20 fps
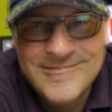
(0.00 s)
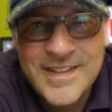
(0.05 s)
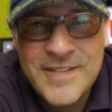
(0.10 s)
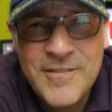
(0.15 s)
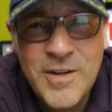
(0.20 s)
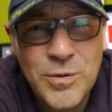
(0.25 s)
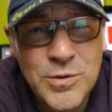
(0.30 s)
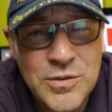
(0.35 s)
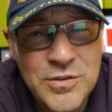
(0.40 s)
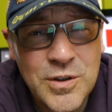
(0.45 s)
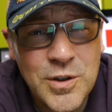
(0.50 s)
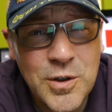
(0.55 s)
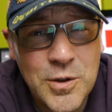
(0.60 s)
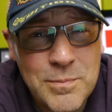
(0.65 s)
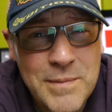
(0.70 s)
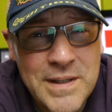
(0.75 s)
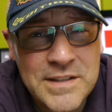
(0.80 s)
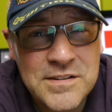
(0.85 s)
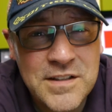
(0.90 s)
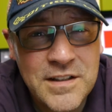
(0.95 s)
If I was to look
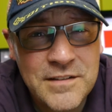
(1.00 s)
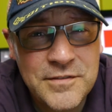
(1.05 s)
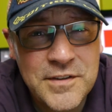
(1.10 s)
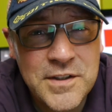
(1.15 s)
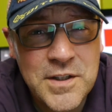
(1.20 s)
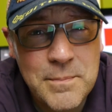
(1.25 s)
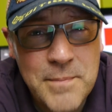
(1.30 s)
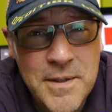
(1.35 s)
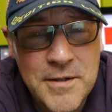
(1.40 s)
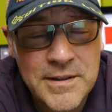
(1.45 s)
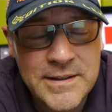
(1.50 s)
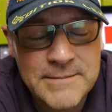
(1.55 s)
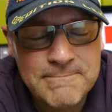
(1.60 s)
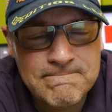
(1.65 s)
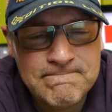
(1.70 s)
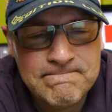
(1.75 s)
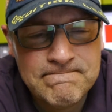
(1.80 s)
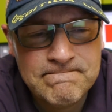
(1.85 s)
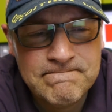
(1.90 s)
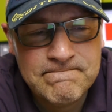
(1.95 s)
myself in the mirror,
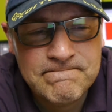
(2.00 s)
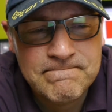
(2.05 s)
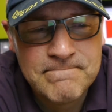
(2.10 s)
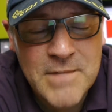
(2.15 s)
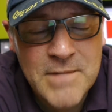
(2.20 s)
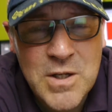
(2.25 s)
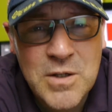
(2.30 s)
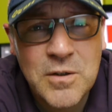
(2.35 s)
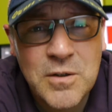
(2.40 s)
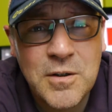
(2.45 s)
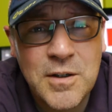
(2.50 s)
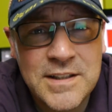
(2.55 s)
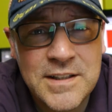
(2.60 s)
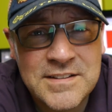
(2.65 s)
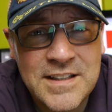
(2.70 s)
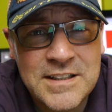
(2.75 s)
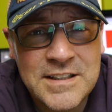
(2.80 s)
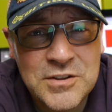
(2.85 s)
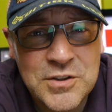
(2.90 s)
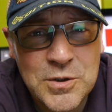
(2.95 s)
or as
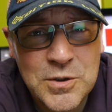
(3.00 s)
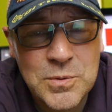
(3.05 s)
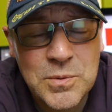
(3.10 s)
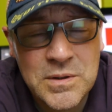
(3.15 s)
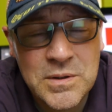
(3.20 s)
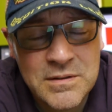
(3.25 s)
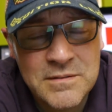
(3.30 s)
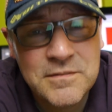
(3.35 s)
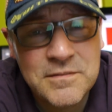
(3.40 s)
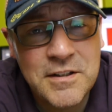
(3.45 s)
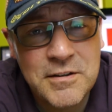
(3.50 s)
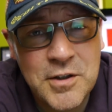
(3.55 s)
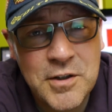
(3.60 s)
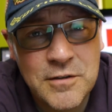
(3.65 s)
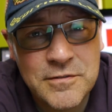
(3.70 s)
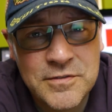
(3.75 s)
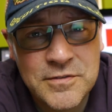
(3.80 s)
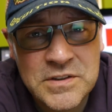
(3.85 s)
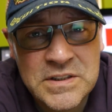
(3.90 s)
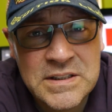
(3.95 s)
I do very
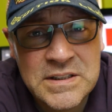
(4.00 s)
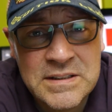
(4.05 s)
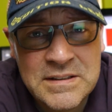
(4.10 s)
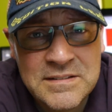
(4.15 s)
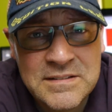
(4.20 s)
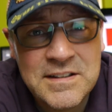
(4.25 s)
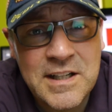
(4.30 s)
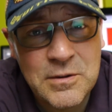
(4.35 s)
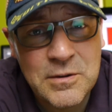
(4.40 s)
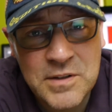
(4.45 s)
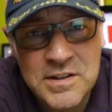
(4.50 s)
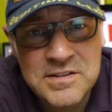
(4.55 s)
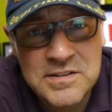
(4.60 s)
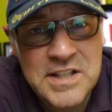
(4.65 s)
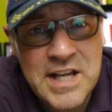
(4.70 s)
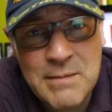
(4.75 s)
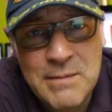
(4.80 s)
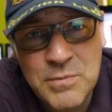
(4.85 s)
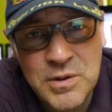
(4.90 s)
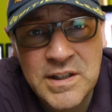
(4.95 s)
often, down this
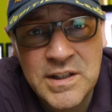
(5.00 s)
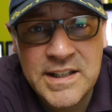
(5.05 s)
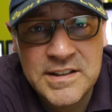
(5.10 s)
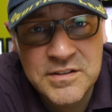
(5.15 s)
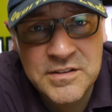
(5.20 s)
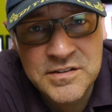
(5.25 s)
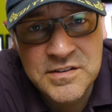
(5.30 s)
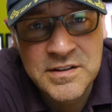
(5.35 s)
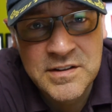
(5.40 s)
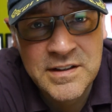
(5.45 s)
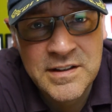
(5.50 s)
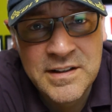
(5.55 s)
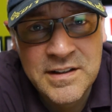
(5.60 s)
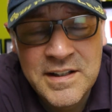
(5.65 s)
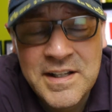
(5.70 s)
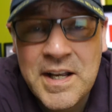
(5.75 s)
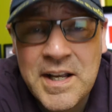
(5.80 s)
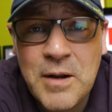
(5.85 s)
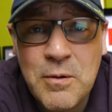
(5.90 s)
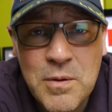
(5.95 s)
camera lens,
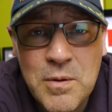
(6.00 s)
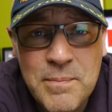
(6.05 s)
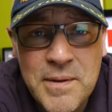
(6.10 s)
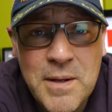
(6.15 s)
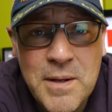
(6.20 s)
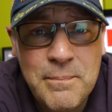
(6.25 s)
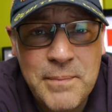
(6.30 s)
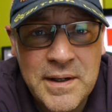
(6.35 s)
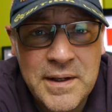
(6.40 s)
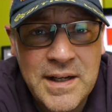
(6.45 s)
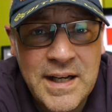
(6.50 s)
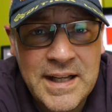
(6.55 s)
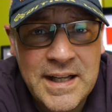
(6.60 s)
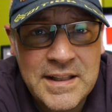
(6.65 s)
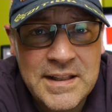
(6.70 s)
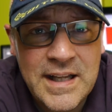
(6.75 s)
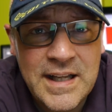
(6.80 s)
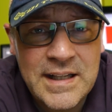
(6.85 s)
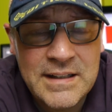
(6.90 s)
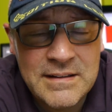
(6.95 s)
it would be a bit
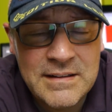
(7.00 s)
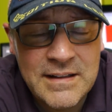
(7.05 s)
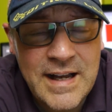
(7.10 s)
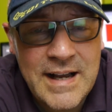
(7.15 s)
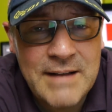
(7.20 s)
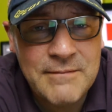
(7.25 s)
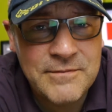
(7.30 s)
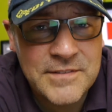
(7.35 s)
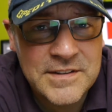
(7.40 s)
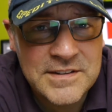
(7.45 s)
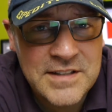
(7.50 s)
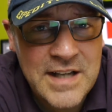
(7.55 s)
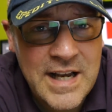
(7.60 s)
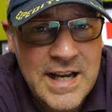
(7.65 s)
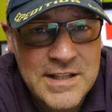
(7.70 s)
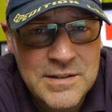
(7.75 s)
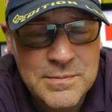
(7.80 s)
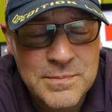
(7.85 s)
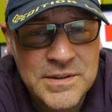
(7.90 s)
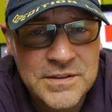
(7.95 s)
like that
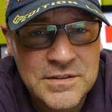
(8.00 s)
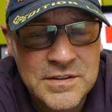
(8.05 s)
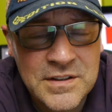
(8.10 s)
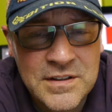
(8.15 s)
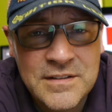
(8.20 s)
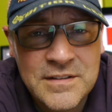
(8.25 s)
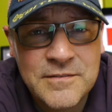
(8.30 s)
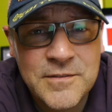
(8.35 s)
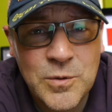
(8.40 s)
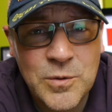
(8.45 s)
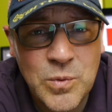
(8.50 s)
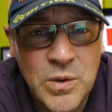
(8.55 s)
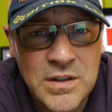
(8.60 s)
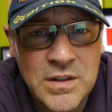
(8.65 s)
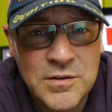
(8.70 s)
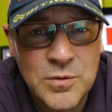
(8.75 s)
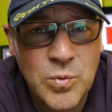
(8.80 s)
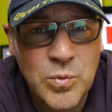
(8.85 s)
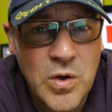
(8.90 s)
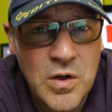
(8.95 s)
advertisement for
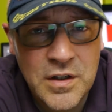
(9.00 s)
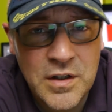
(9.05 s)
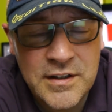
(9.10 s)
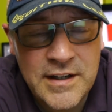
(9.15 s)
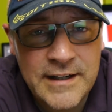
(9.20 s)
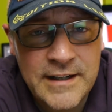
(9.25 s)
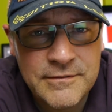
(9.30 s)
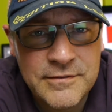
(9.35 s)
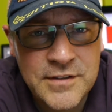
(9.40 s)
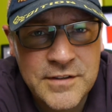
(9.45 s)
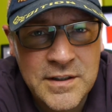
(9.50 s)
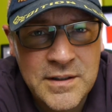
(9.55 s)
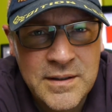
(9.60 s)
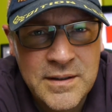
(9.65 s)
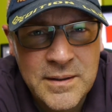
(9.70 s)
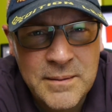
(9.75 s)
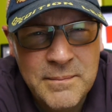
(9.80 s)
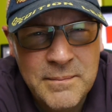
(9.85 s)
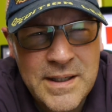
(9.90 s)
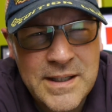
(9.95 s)
World of Warcraft
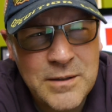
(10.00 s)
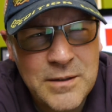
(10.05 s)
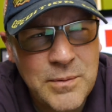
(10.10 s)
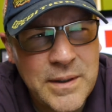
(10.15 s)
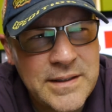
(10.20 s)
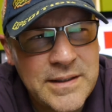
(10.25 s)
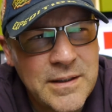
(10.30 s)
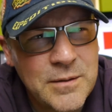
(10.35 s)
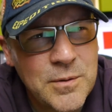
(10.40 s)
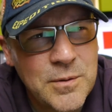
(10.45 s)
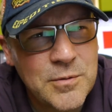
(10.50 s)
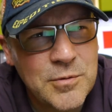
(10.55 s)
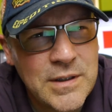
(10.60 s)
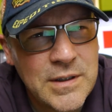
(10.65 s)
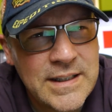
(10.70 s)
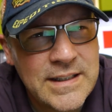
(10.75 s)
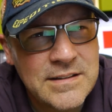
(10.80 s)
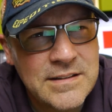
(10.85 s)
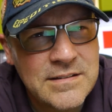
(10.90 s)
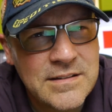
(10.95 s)
back when they were
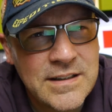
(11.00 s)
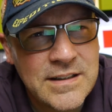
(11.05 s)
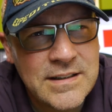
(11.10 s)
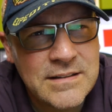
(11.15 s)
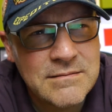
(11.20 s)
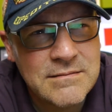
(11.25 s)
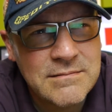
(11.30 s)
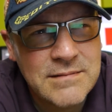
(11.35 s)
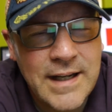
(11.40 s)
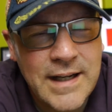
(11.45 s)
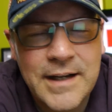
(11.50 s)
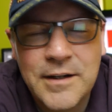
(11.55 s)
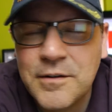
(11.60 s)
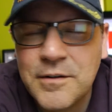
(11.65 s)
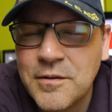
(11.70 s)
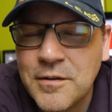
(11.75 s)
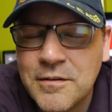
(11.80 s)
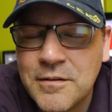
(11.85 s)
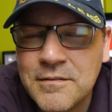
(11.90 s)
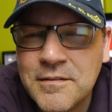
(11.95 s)
releasing, I don't
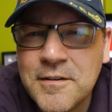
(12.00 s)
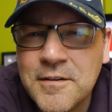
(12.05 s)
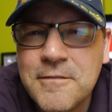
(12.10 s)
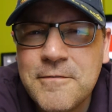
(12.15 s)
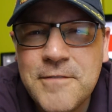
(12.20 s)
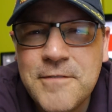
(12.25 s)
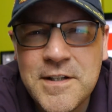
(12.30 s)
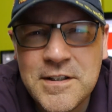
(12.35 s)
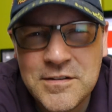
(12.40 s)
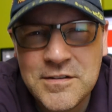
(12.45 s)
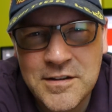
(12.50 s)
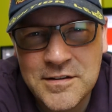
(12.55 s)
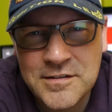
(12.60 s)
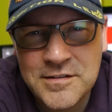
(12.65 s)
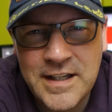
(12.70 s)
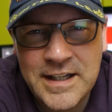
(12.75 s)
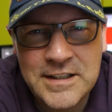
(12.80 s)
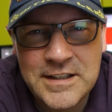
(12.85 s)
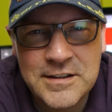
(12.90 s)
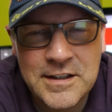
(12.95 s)
know, the first or
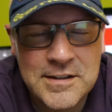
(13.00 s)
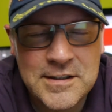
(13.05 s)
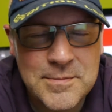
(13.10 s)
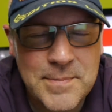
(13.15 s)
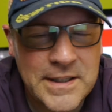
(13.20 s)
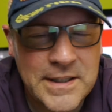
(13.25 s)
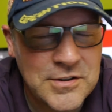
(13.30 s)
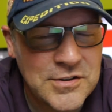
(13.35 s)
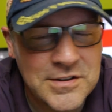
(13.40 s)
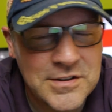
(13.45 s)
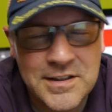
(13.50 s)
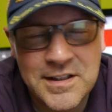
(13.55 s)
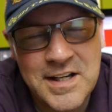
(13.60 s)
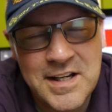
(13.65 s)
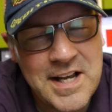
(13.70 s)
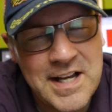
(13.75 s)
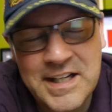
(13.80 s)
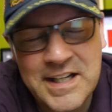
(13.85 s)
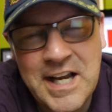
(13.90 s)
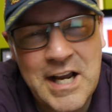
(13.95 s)
second expansion.
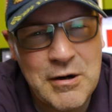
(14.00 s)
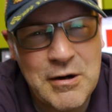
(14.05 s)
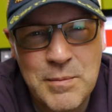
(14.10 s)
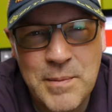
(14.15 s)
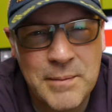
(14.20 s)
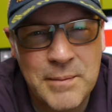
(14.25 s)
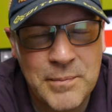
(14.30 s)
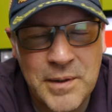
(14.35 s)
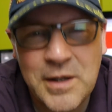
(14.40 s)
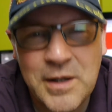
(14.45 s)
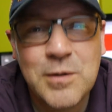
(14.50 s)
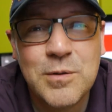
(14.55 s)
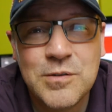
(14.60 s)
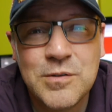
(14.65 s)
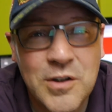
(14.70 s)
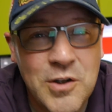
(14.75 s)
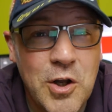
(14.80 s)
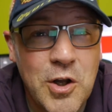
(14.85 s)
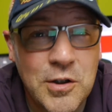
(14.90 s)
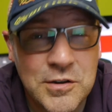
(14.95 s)
I can't remember. It was
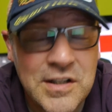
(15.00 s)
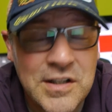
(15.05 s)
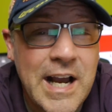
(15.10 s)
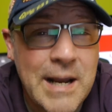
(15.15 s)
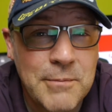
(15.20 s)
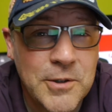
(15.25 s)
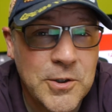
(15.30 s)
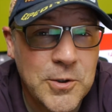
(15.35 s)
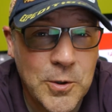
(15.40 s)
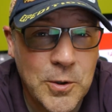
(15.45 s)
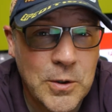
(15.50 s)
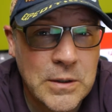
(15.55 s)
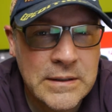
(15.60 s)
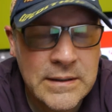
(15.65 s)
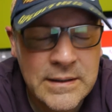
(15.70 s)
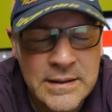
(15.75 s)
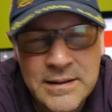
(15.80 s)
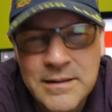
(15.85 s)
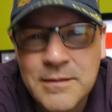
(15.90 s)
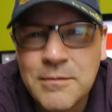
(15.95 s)
a long time ago,
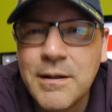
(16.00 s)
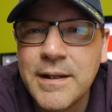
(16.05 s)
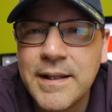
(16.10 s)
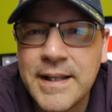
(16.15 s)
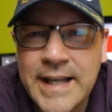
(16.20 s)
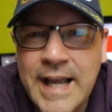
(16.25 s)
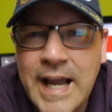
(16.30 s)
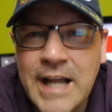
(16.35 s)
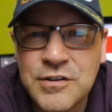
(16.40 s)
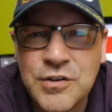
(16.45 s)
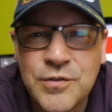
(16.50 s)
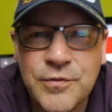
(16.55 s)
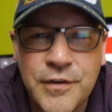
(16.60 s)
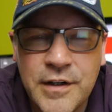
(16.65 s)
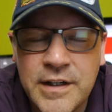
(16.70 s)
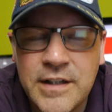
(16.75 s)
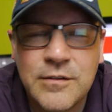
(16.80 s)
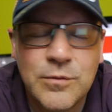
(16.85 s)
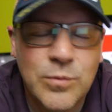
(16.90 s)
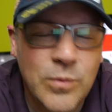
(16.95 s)
where the
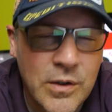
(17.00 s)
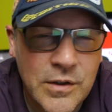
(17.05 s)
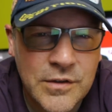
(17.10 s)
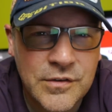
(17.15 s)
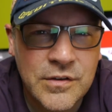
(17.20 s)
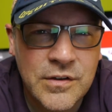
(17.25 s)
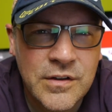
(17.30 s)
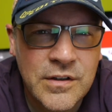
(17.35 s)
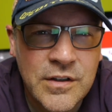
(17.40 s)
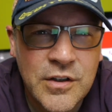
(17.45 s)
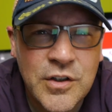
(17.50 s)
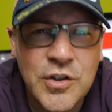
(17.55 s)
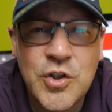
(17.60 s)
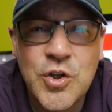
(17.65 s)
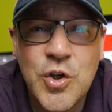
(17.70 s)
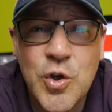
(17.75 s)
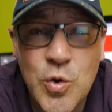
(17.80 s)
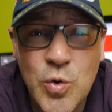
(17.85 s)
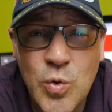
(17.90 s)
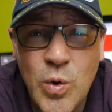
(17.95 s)
catchphrase was,
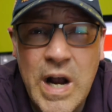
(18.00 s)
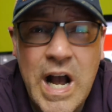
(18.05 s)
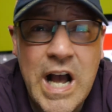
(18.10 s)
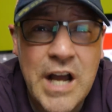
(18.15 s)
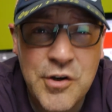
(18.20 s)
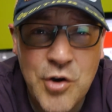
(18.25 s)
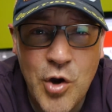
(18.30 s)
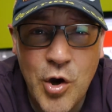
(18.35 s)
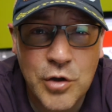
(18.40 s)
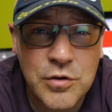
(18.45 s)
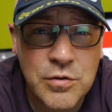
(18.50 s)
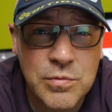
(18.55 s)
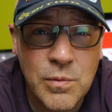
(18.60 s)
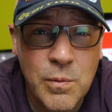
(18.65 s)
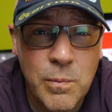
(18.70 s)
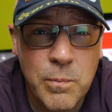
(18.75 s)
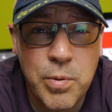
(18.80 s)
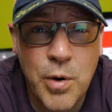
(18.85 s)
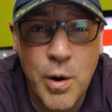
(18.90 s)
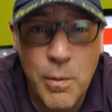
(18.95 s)
"You are not
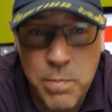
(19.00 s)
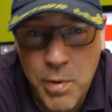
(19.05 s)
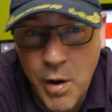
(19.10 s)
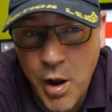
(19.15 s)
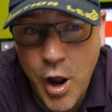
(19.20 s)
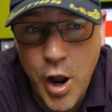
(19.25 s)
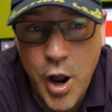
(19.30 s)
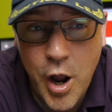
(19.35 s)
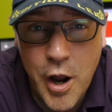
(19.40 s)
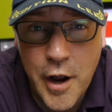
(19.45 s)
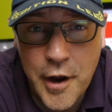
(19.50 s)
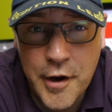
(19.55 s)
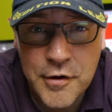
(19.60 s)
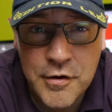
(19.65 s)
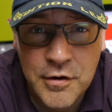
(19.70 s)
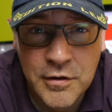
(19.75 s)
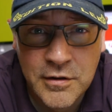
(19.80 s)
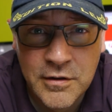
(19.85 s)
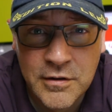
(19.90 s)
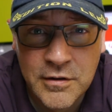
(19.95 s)
prepared."